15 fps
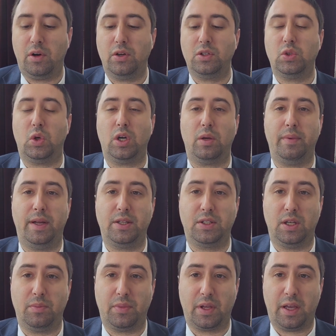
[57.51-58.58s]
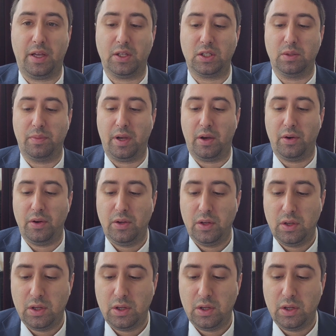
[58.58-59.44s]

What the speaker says: is talking about something else, about